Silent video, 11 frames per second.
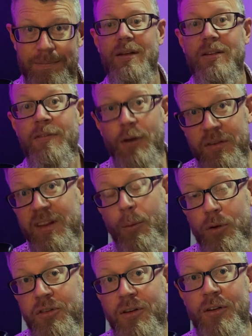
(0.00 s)
The first thing I
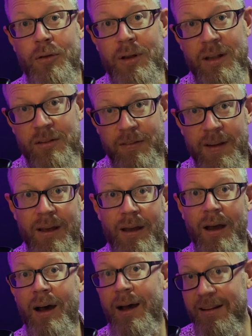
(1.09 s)
want you to do is finger a
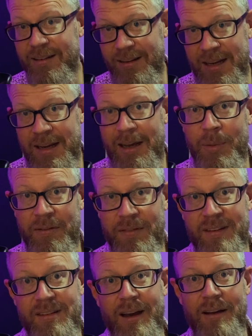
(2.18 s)
high C above the
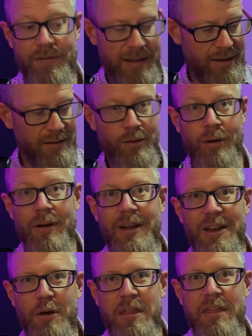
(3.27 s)
staff, that is your
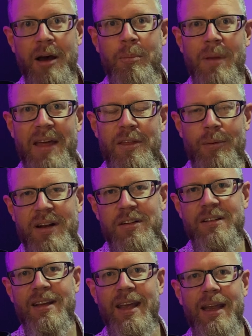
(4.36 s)
thumb and the
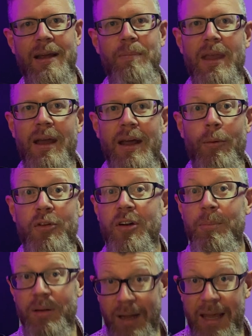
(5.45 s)
register key. And I want you to
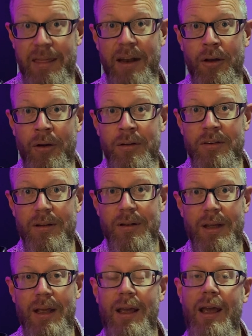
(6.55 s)
play that note
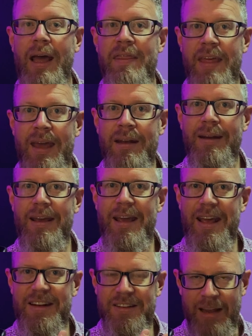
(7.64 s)
and then
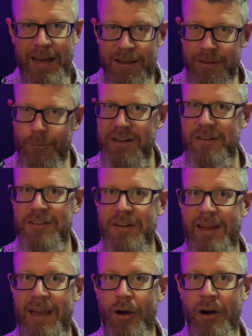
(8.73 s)
take the register
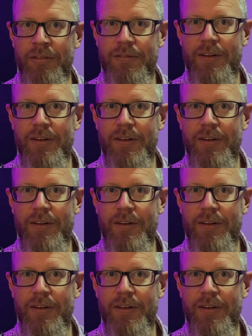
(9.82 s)
key off